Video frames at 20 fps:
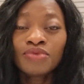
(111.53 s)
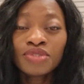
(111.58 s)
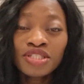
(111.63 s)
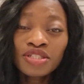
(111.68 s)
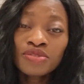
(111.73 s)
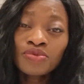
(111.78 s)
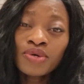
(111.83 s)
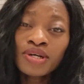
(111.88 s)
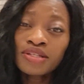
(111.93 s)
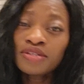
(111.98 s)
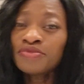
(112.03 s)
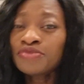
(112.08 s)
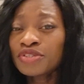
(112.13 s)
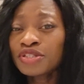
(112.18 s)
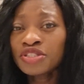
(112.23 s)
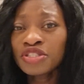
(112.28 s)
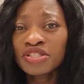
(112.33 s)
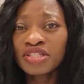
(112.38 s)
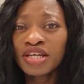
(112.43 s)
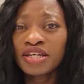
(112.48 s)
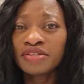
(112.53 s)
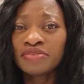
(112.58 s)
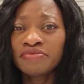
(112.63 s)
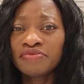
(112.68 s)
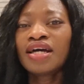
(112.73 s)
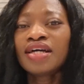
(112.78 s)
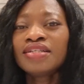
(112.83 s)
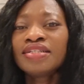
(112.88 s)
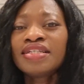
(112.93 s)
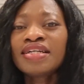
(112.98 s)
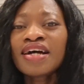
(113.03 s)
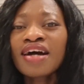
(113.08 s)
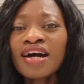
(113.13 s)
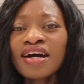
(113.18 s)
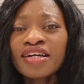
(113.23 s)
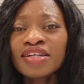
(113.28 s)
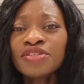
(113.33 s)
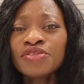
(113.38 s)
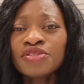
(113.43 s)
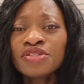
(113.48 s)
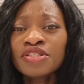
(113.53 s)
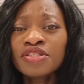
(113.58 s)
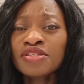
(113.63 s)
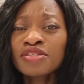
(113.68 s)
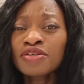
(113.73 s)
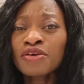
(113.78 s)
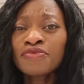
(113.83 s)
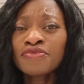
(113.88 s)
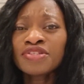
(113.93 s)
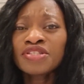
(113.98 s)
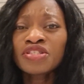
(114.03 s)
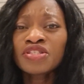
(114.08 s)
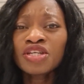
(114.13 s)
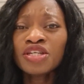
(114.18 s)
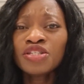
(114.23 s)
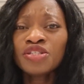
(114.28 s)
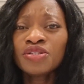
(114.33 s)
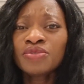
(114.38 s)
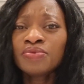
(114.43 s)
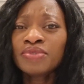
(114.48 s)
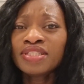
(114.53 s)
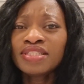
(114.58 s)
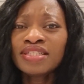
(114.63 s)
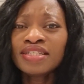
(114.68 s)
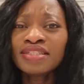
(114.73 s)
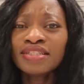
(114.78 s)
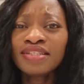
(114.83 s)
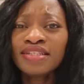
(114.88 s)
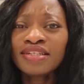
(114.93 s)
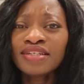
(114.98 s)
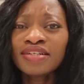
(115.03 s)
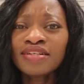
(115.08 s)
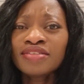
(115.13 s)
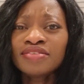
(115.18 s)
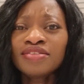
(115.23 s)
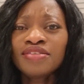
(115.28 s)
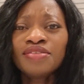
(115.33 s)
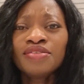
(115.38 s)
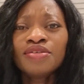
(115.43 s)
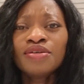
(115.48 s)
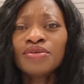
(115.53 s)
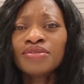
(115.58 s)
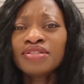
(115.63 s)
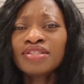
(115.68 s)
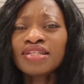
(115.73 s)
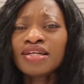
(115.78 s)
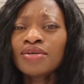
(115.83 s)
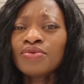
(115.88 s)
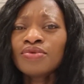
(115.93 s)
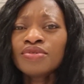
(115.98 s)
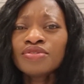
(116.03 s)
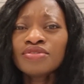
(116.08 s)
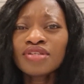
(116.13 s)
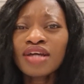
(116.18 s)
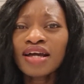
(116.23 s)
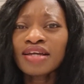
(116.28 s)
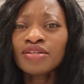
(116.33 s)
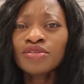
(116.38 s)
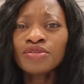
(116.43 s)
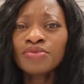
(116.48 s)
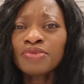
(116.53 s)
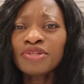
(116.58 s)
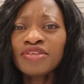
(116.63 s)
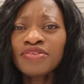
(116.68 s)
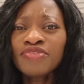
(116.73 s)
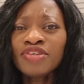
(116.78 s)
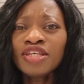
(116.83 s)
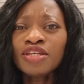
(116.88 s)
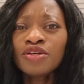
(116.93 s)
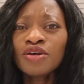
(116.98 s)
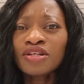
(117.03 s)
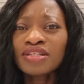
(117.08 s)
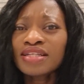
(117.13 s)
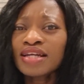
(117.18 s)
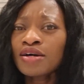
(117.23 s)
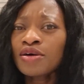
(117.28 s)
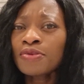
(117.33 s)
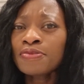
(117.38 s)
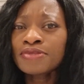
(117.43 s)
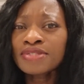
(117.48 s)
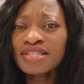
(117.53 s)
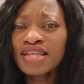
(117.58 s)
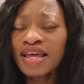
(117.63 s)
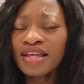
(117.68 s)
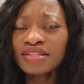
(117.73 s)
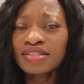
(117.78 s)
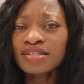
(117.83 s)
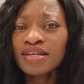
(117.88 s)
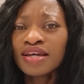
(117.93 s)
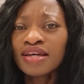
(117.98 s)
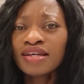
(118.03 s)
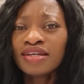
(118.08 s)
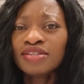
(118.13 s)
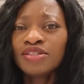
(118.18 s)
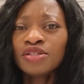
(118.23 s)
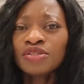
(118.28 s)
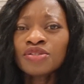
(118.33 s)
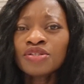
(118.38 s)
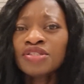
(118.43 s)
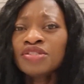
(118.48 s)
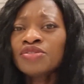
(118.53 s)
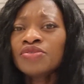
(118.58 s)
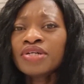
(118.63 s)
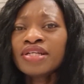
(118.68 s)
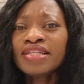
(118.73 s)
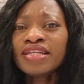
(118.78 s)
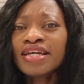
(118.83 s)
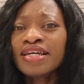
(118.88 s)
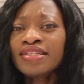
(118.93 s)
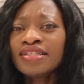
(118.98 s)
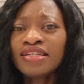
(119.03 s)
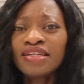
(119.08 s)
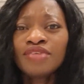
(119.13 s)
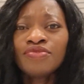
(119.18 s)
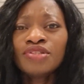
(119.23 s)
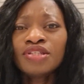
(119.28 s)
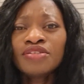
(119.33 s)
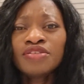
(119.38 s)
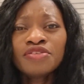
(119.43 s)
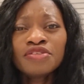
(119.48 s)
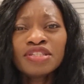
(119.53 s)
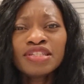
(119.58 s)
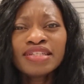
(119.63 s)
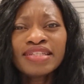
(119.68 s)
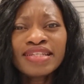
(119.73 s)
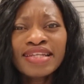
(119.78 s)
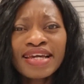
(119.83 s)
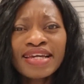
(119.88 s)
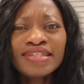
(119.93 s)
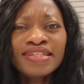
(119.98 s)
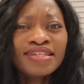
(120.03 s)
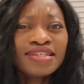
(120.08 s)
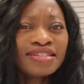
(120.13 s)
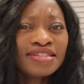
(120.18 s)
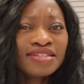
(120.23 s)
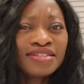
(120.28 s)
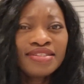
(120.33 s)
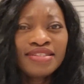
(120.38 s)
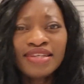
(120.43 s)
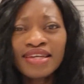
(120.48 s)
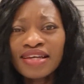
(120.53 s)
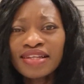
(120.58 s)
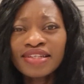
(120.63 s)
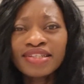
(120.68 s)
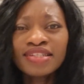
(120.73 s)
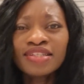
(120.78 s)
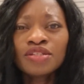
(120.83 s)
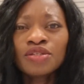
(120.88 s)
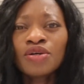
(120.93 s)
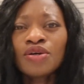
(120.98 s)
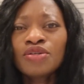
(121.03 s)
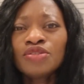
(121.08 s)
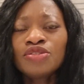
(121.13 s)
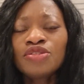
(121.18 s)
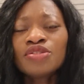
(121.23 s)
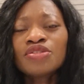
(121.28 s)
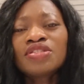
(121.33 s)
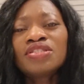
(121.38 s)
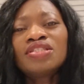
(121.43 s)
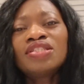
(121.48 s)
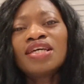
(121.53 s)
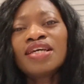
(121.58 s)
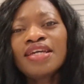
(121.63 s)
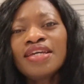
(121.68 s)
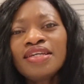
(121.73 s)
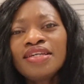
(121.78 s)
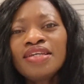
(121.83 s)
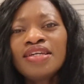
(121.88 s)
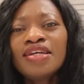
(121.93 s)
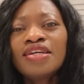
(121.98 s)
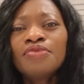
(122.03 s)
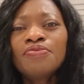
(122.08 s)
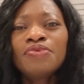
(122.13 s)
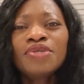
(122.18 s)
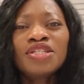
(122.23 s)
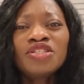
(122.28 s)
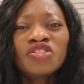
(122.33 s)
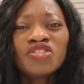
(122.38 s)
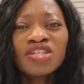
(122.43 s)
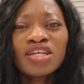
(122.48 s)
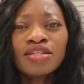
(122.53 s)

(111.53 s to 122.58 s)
Which is quite unfortunate. And Kai, during this conversation with Tanyel, you know, that was, I couldn't believe he got that upset. You're talking to a lady, even though the lady is yelling and all, just take it, be